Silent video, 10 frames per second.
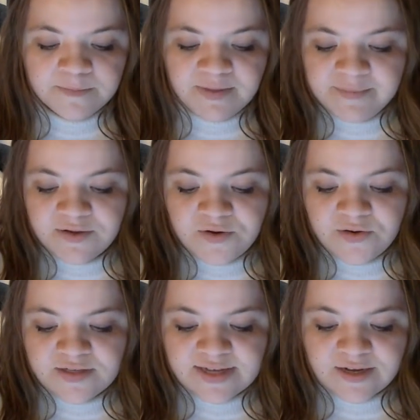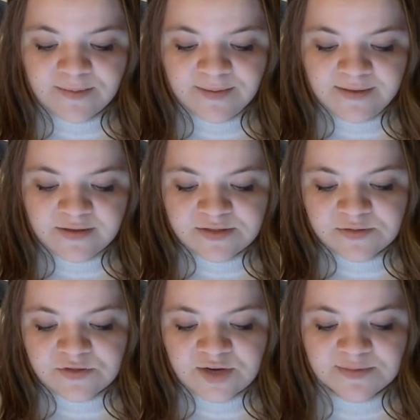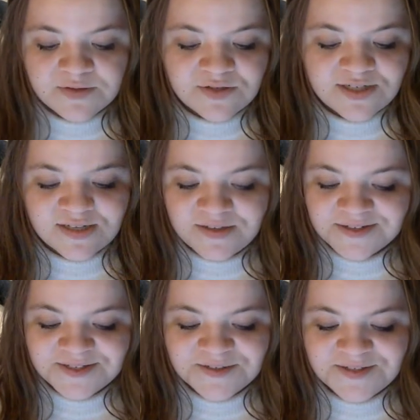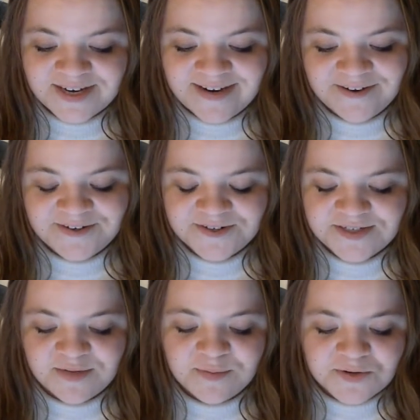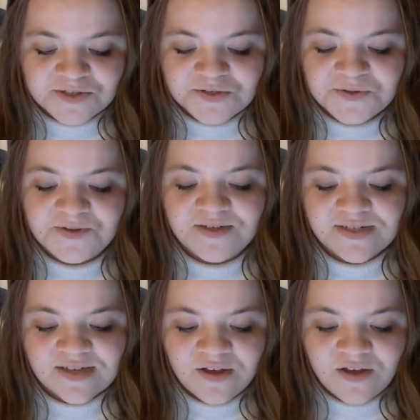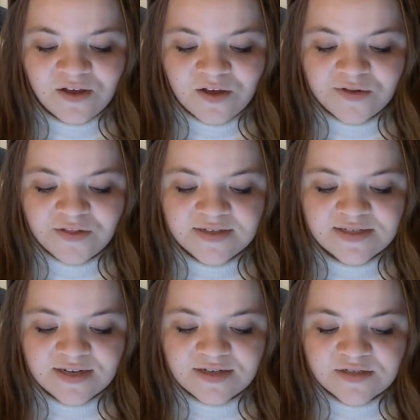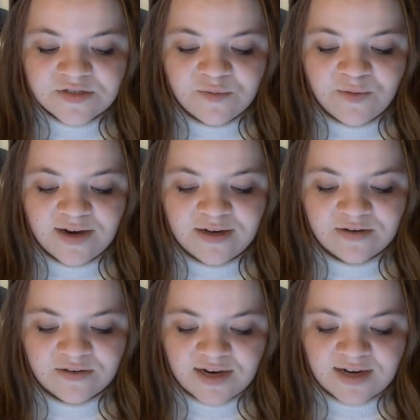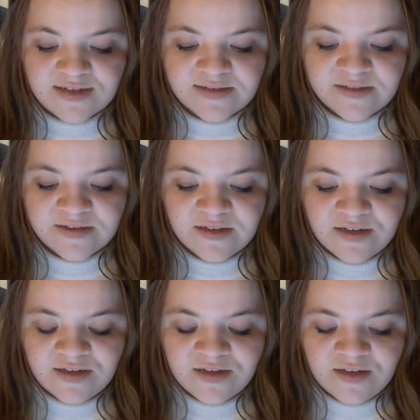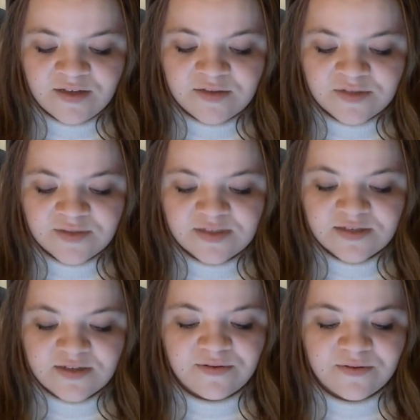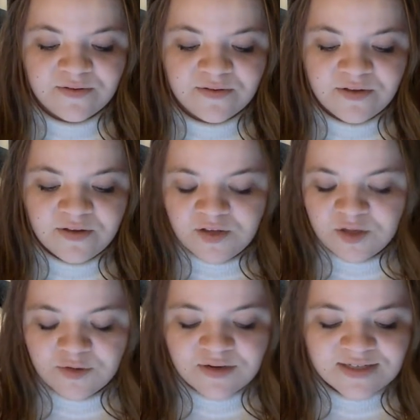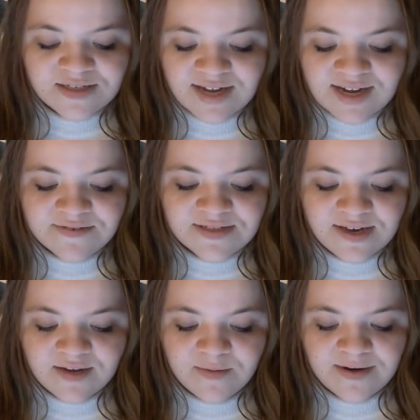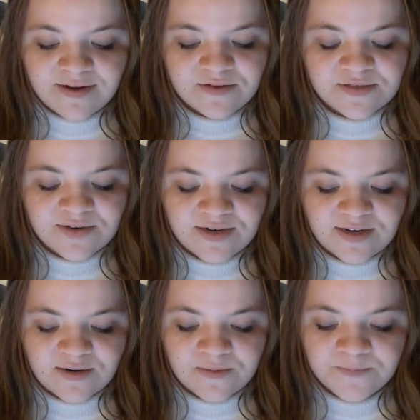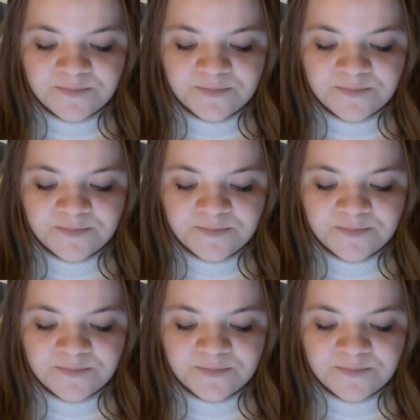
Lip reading: Maybe you notice that your bathing suit straps are just a little too tight on your sunburned shoulders, or that the sun is too bright in your eyes. You squint a little. You are as live as anybody else right now.